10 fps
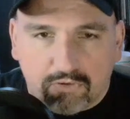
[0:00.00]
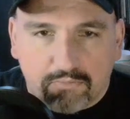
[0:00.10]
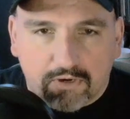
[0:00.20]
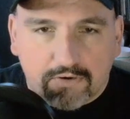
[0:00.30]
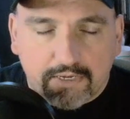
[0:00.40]

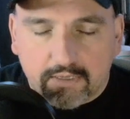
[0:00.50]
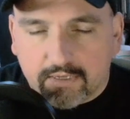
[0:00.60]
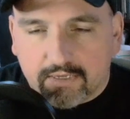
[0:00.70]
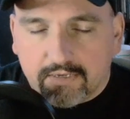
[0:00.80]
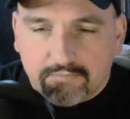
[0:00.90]
Murray.
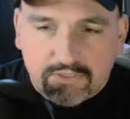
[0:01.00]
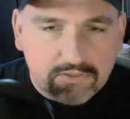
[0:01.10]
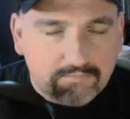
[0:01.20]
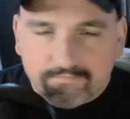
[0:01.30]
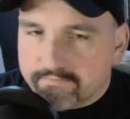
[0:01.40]
But
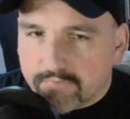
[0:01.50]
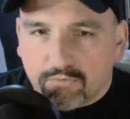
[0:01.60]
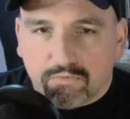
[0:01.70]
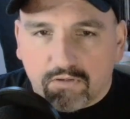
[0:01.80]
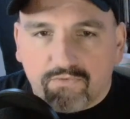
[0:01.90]
just
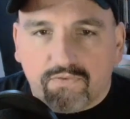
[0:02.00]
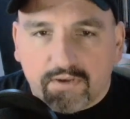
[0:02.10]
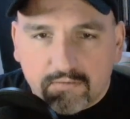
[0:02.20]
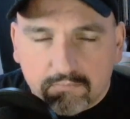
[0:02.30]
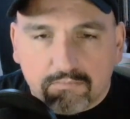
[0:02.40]
real
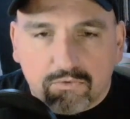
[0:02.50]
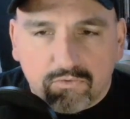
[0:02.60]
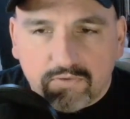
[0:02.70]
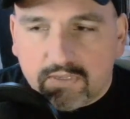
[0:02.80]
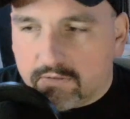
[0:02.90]
fun
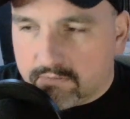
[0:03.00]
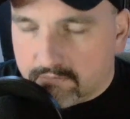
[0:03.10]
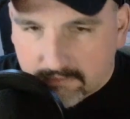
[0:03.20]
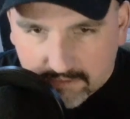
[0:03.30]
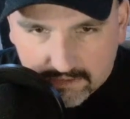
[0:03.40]
movie,
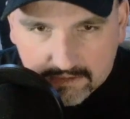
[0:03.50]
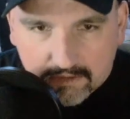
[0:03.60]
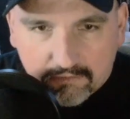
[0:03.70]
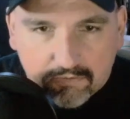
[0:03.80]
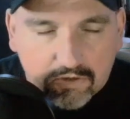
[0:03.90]

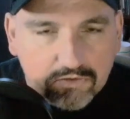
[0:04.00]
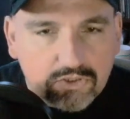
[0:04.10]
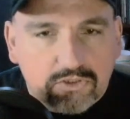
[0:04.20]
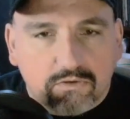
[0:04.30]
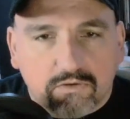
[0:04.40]
good
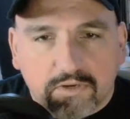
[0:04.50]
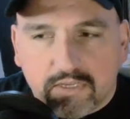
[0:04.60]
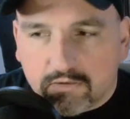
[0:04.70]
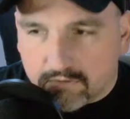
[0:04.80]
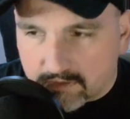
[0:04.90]

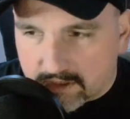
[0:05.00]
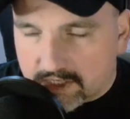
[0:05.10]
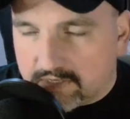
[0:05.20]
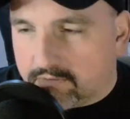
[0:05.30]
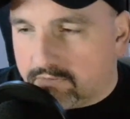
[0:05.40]
story, good
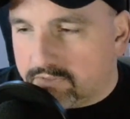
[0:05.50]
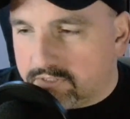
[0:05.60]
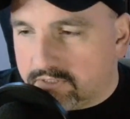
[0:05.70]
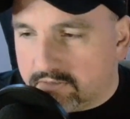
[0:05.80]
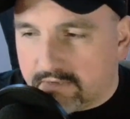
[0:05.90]

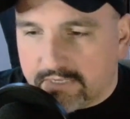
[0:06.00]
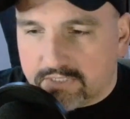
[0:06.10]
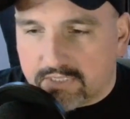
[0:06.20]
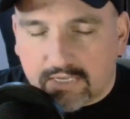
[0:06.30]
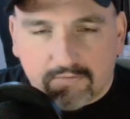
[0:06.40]
kills. I
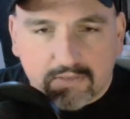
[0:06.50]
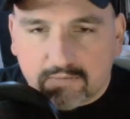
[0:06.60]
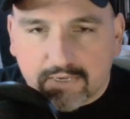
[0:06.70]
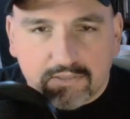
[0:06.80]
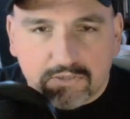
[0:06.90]
just like everything
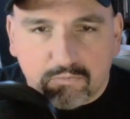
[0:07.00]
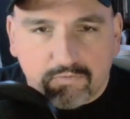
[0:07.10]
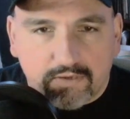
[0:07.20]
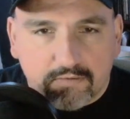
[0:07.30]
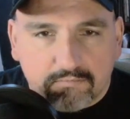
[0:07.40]
about this
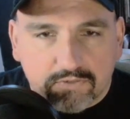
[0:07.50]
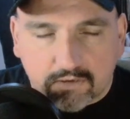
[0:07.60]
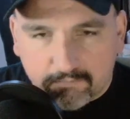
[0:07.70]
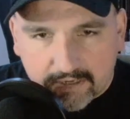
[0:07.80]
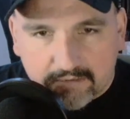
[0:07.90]
movie.
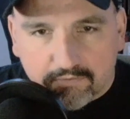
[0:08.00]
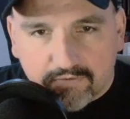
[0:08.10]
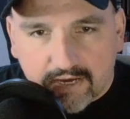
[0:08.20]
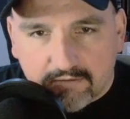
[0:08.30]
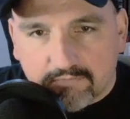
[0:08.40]
So my number
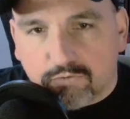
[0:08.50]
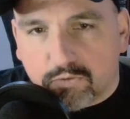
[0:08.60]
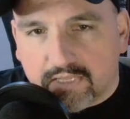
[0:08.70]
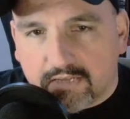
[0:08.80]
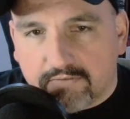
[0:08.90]
five from
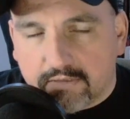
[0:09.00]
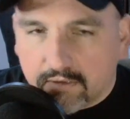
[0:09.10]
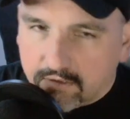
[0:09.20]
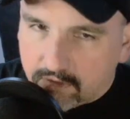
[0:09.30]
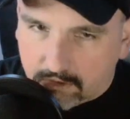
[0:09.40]
2011.
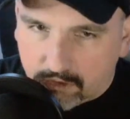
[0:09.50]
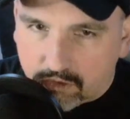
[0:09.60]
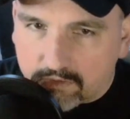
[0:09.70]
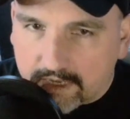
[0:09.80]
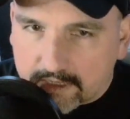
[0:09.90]

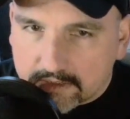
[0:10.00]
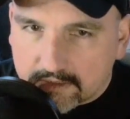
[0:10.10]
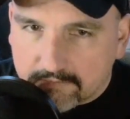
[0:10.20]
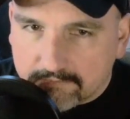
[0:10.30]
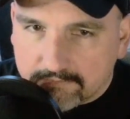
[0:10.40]
You're
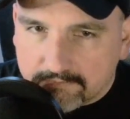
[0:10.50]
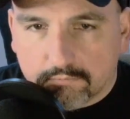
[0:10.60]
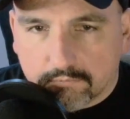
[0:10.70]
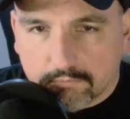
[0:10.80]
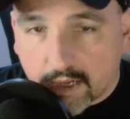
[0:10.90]
next.
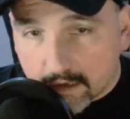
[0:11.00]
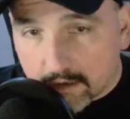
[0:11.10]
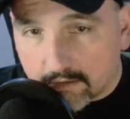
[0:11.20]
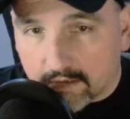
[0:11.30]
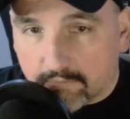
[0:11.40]

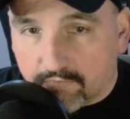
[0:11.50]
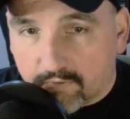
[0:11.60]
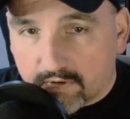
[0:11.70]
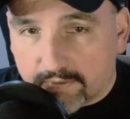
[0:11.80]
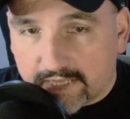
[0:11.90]
Number
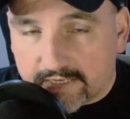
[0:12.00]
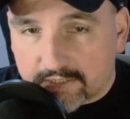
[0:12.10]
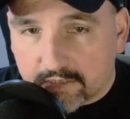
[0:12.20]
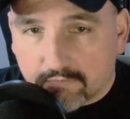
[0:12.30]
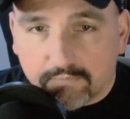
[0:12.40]
four on my
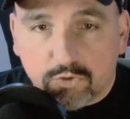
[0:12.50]
list from